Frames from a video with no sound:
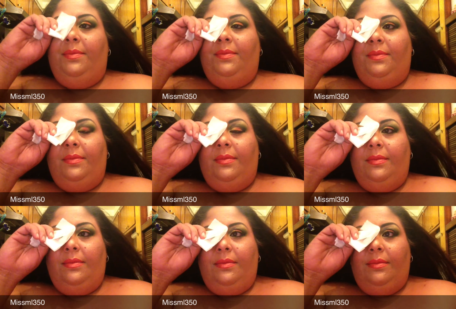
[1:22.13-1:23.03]

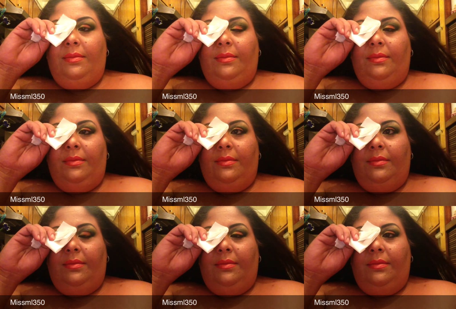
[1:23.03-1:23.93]

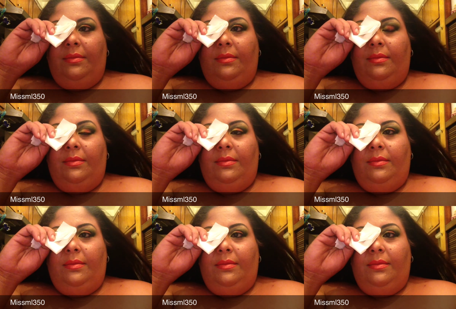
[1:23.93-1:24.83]

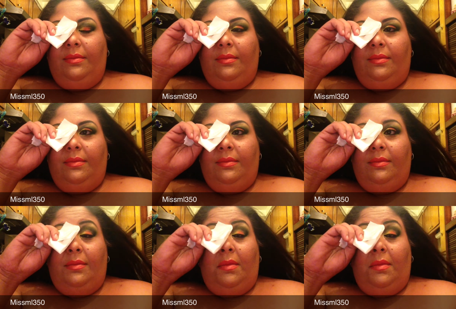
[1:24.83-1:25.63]
(no one is talking)